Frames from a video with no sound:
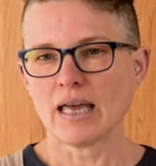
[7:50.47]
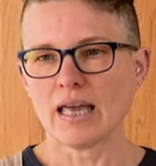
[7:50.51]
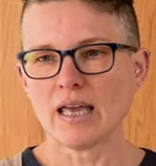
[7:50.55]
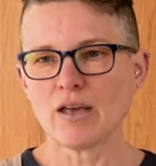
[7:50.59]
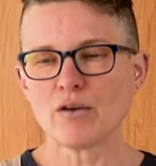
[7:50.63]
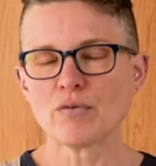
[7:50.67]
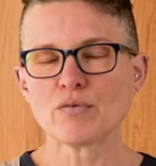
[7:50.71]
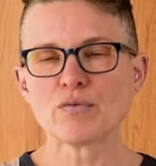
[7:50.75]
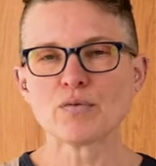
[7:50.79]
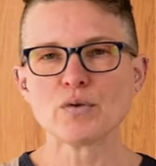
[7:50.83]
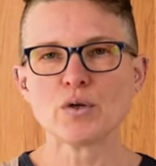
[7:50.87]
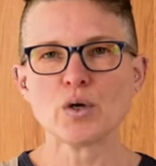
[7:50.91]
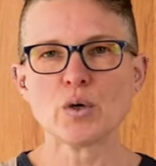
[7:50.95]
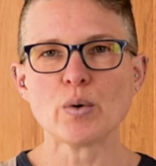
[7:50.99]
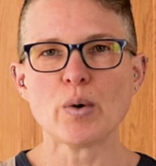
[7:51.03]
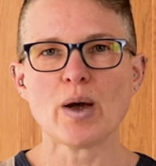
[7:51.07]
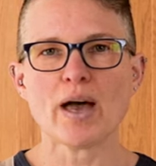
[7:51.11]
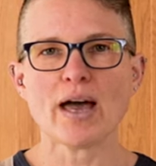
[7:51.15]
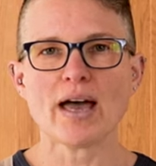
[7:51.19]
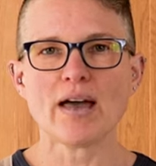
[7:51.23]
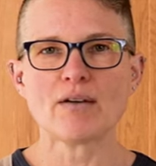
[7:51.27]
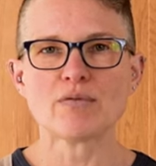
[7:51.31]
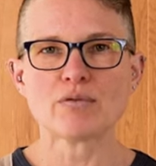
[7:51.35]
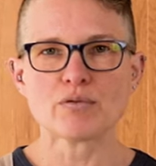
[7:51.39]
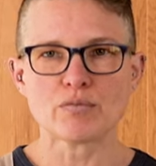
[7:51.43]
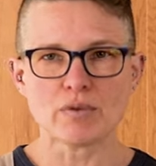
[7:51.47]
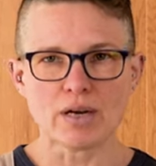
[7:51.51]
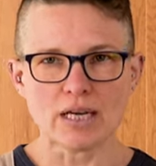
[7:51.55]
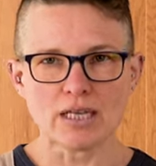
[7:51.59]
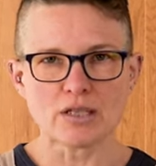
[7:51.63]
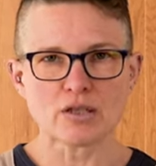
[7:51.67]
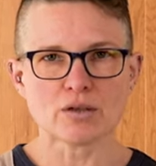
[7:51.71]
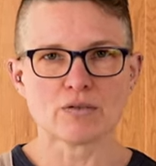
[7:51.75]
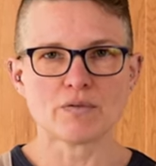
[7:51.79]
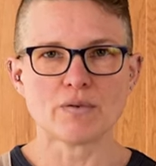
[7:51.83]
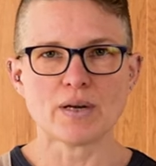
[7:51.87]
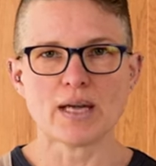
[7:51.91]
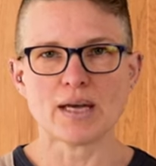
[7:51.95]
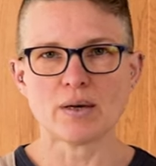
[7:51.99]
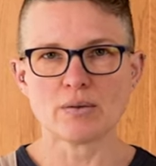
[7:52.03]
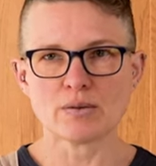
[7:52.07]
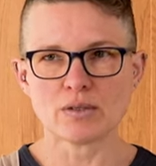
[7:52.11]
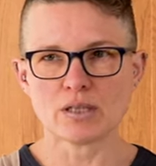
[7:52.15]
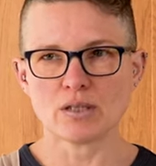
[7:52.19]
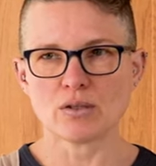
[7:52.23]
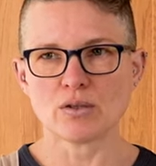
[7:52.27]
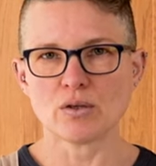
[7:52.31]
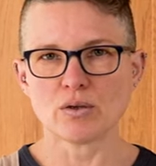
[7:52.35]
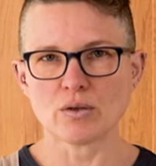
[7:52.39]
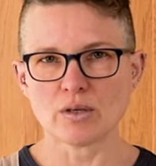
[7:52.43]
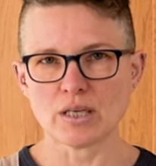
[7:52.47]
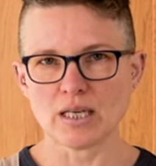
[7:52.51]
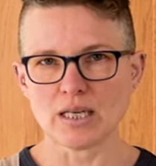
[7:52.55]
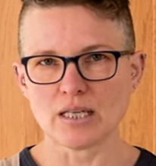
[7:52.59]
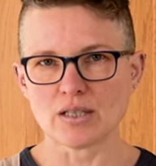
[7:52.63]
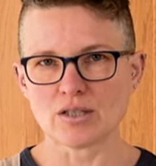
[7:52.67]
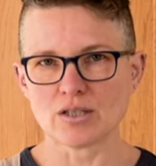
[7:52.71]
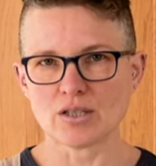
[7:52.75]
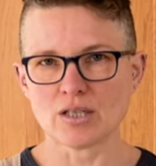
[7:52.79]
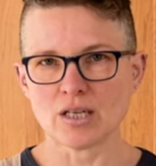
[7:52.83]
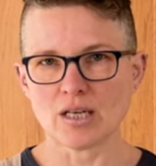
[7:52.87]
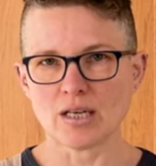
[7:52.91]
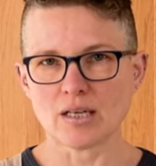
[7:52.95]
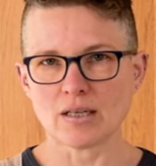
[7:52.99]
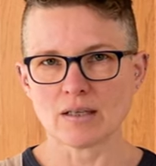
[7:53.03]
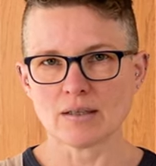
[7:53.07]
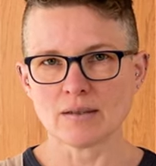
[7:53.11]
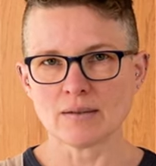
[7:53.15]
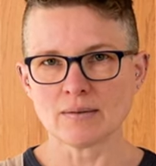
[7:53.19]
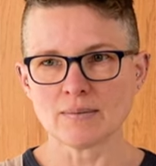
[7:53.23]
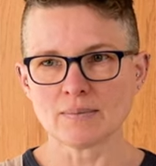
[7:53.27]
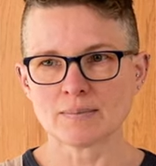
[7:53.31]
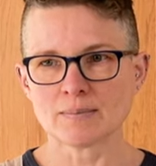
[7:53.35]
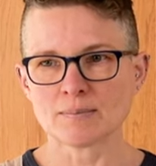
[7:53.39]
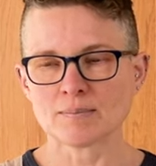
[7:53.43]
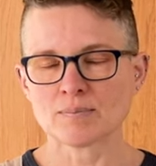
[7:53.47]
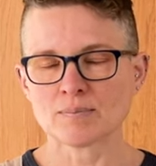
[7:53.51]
If you have a range of flours in your kitchen,